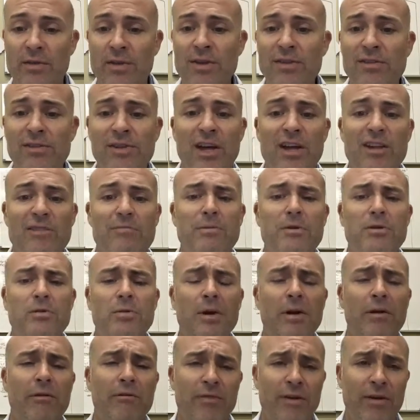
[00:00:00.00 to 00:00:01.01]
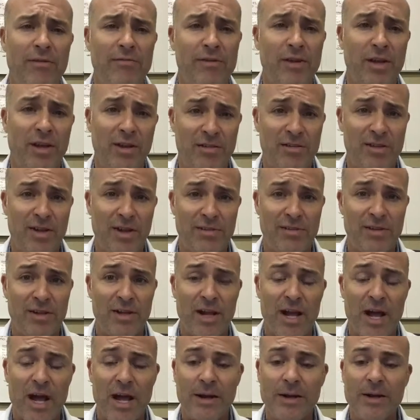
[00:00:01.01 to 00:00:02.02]
And this says between 50 and
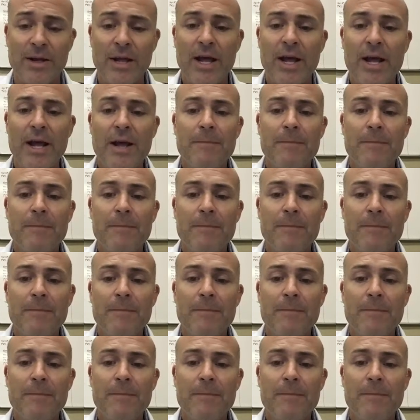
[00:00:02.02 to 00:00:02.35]
69.